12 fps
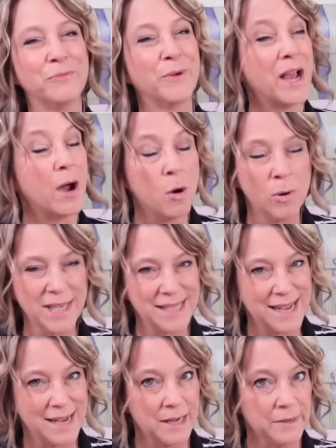we always
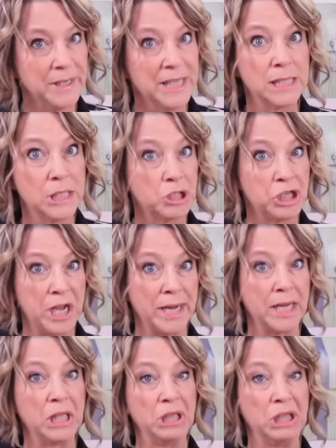have is to
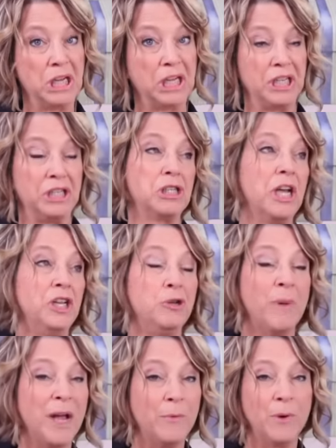check luggage, and
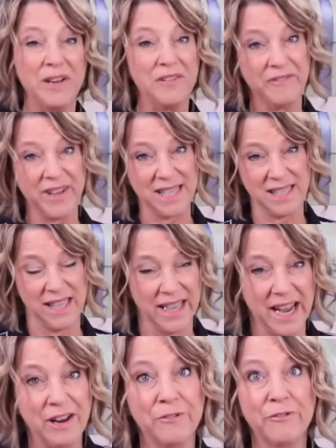you might want to invest in
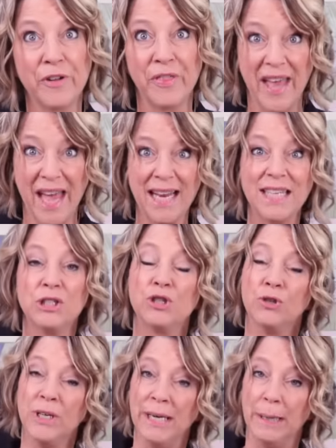that for that
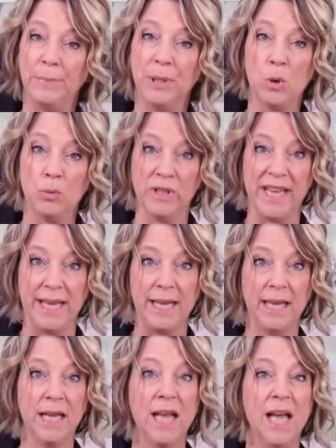trip only.
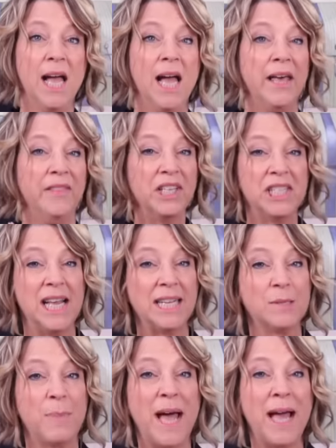This
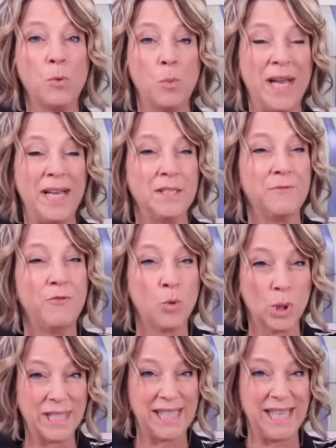next bag weighs
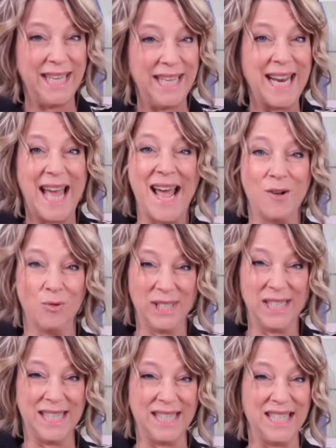14
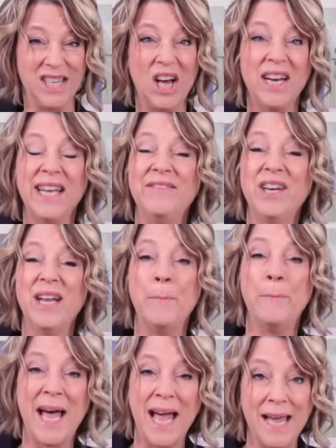ounces, not even a
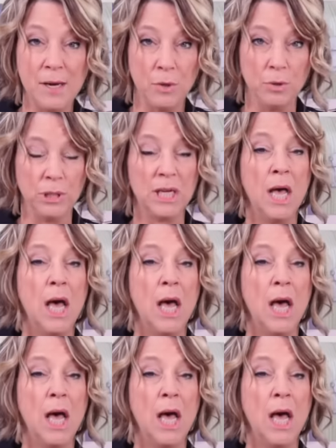pound,